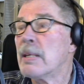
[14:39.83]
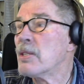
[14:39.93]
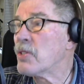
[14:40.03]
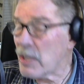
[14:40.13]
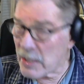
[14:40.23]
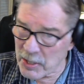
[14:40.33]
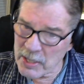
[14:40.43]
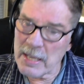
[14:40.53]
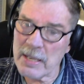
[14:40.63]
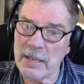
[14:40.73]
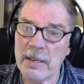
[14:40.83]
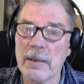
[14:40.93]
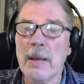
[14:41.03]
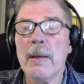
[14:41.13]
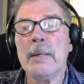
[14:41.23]
succeeded.
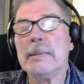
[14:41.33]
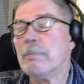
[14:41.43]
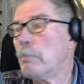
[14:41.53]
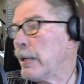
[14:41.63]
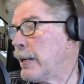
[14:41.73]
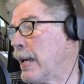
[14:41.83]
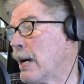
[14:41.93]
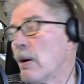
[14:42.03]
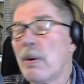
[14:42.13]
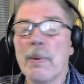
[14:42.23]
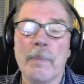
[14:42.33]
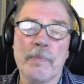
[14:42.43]
But now,